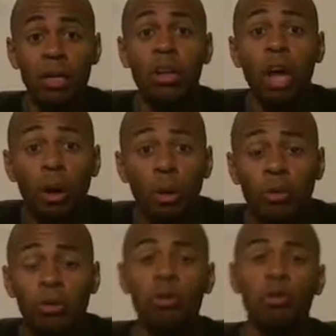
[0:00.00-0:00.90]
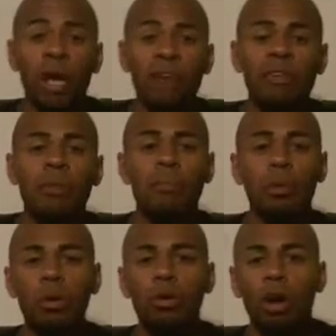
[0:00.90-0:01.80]
No, you're craving
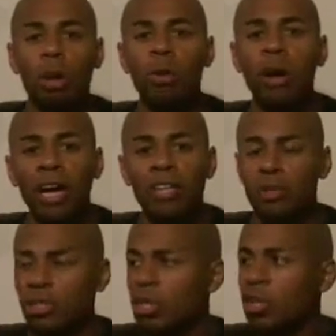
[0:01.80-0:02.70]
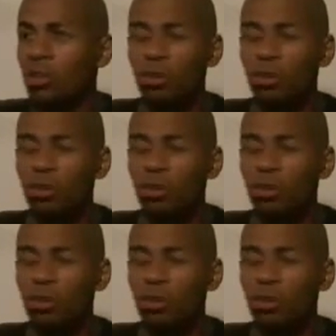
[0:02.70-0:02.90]
more carbohydrates.